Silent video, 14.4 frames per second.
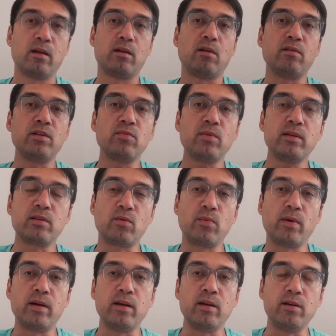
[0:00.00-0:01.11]
Now, this one is a
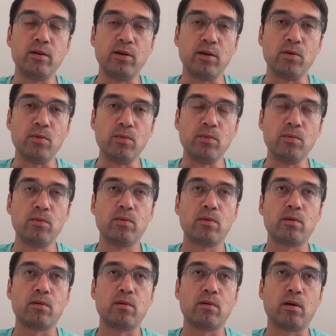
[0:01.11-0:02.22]
really new
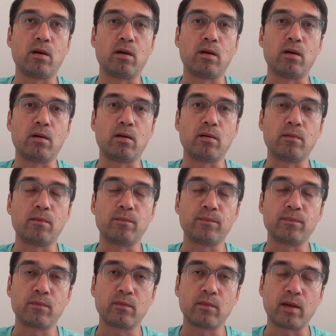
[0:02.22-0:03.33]
uh,
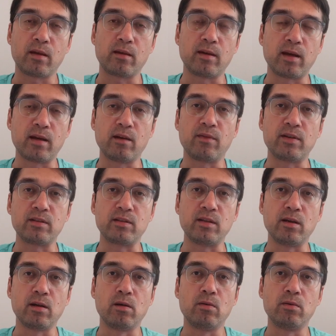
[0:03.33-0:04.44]
negative S
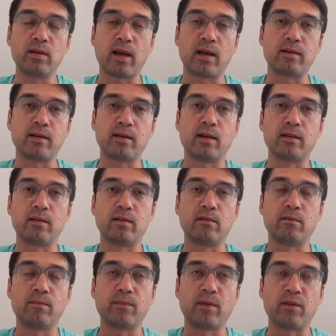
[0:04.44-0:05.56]
E O tactic,
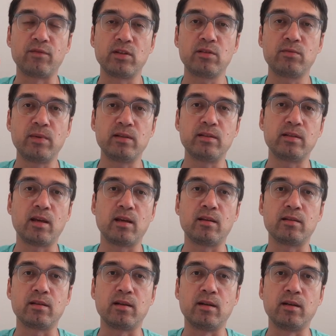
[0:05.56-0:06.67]
and I've just been seeing
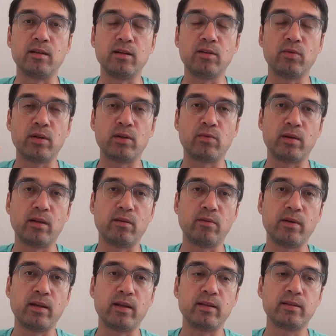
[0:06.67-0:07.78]
this in early twenty
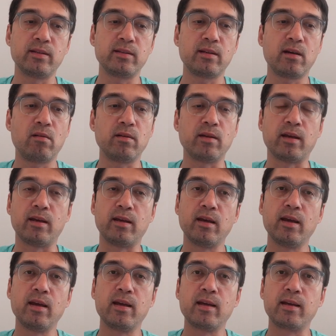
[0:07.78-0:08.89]
twenty-three, and this is called a
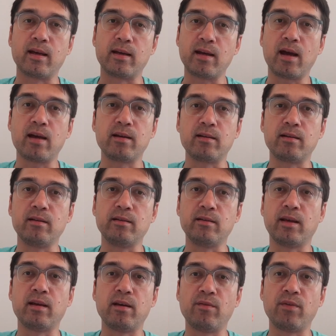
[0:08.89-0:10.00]
canonical
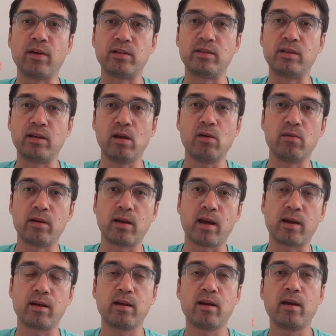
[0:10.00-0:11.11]
negative S E O attack.